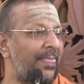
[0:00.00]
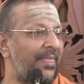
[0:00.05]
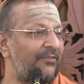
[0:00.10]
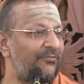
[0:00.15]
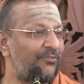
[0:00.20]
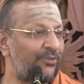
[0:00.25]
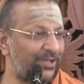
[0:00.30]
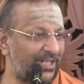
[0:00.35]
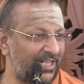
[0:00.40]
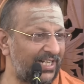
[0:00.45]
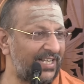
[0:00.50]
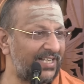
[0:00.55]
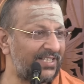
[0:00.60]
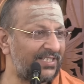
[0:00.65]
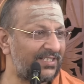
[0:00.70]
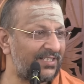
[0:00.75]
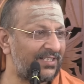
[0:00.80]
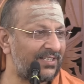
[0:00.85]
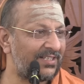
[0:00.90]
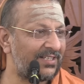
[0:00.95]
40
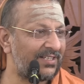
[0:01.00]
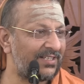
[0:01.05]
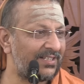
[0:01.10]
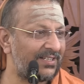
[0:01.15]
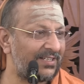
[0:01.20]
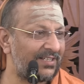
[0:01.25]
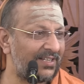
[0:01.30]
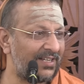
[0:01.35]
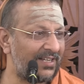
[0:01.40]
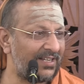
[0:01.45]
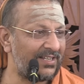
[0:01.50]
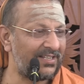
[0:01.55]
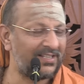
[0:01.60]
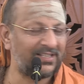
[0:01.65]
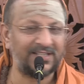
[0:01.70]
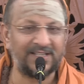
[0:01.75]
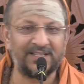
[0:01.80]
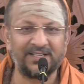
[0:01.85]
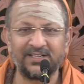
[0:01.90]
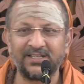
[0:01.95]
days? Huh?
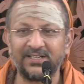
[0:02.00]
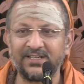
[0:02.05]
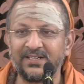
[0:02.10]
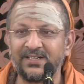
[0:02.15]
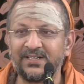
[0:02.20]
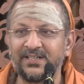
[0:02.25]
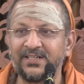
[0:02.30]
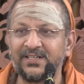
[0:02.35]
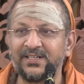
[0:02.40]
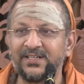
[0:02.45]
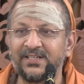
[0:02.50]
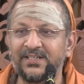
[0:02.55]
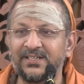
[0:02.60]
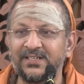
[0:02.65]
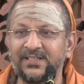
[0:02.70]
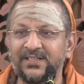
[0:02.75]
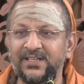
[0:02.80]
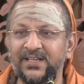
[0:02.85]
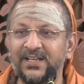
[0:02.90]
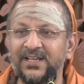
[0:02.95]

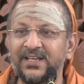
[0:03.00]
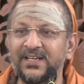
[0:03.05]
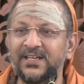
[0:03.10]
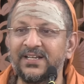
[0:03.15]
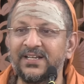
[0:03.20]
Huh?